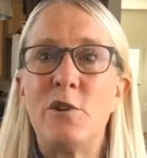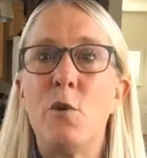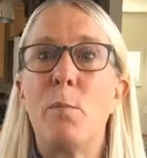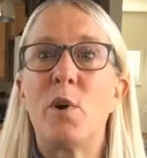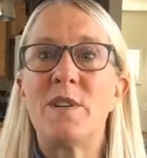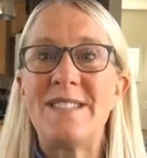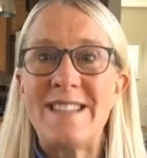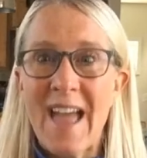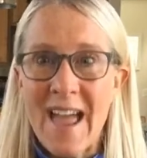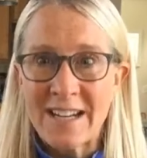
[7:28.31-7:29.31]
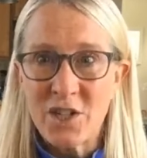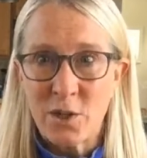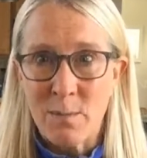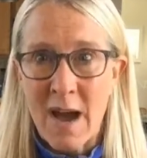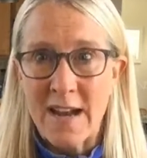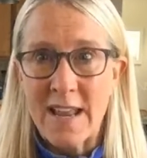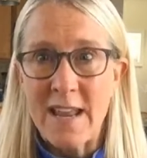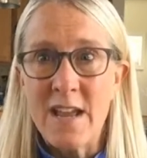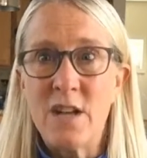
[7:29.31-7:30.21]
to protect your body.